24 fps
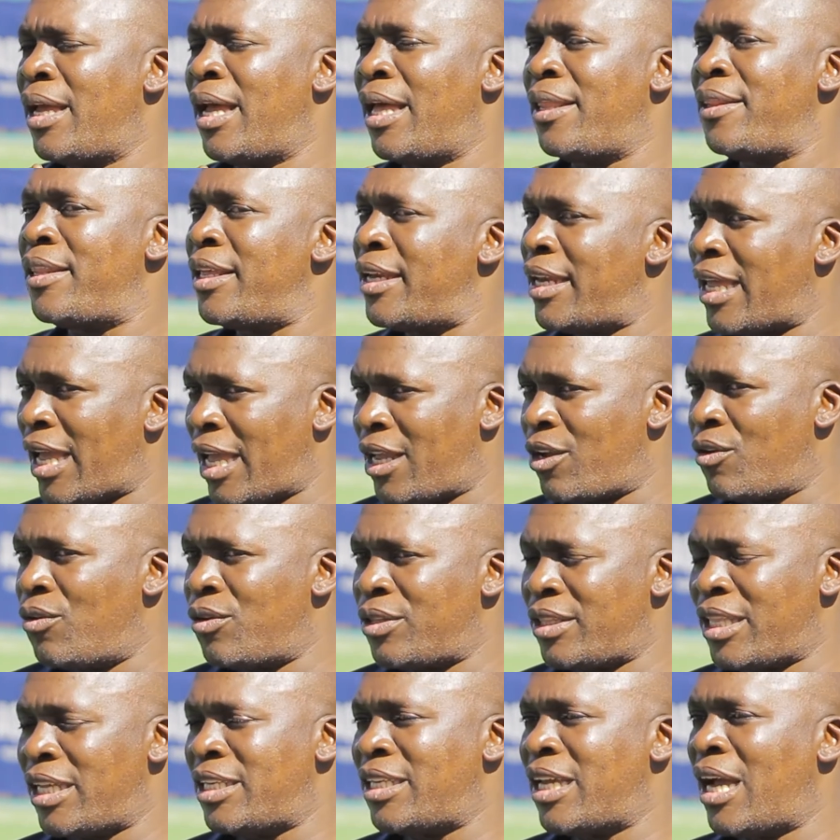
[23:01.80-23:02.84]
And then I
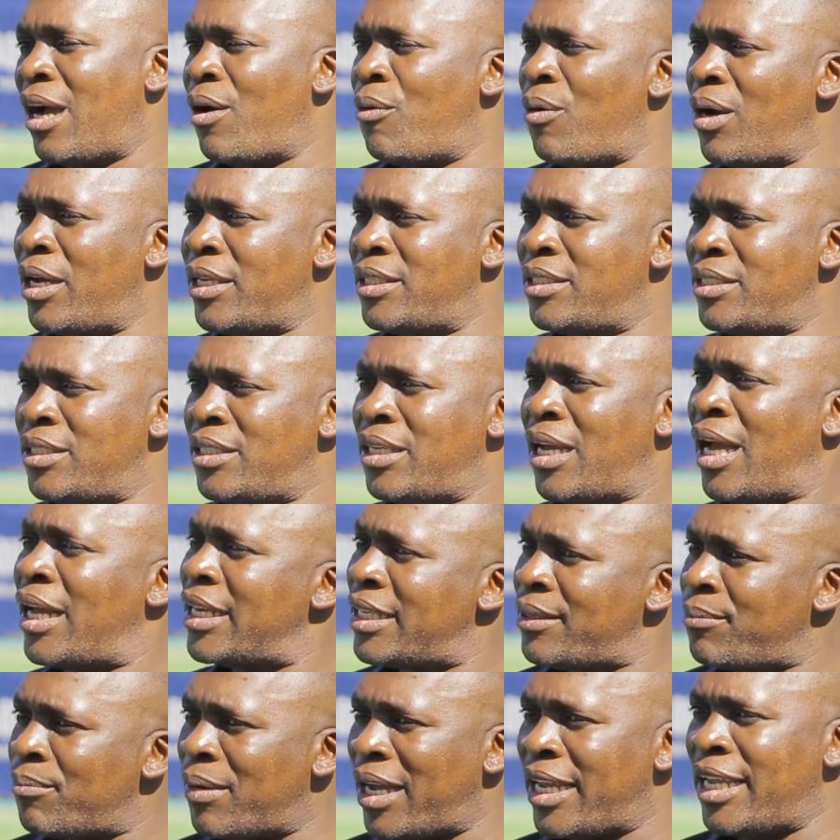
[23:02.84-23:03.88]
got that award
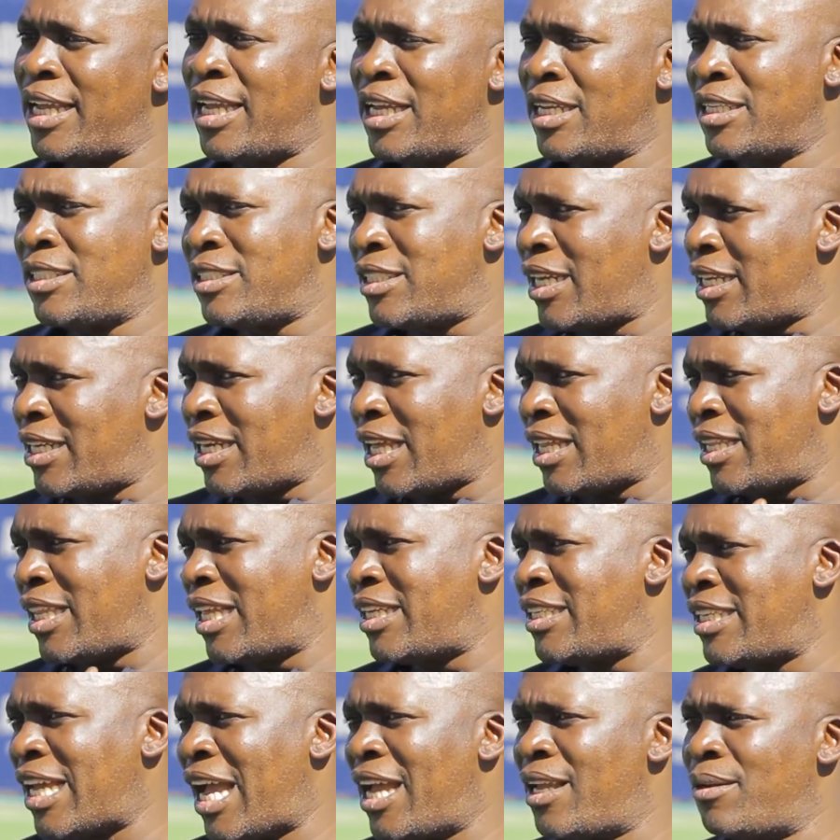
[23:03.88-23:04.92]
at my age and at
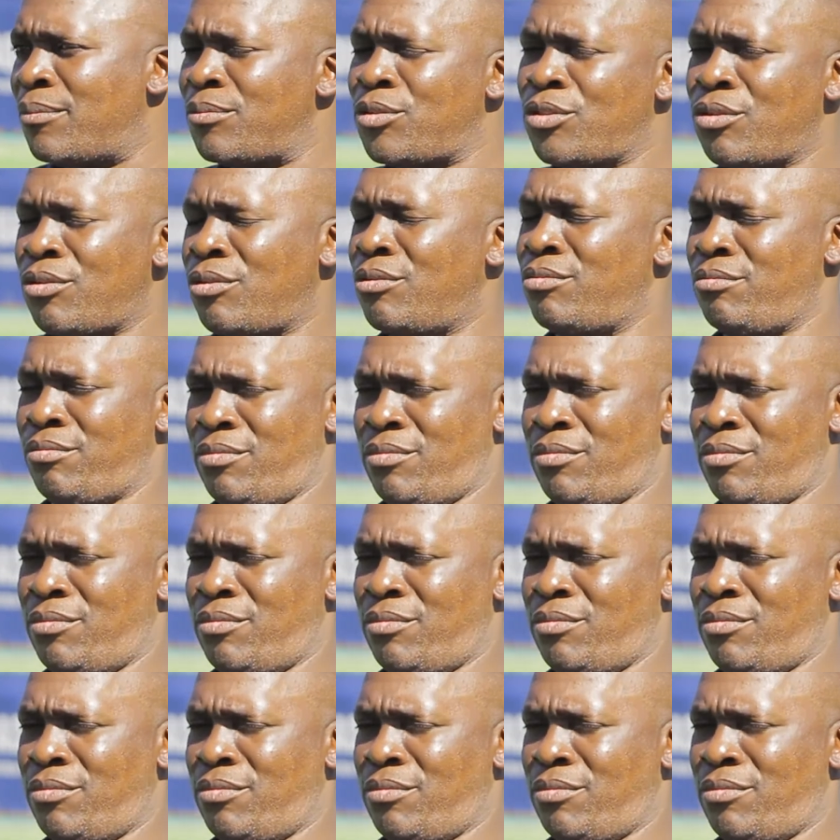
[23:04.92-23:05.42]
that time. So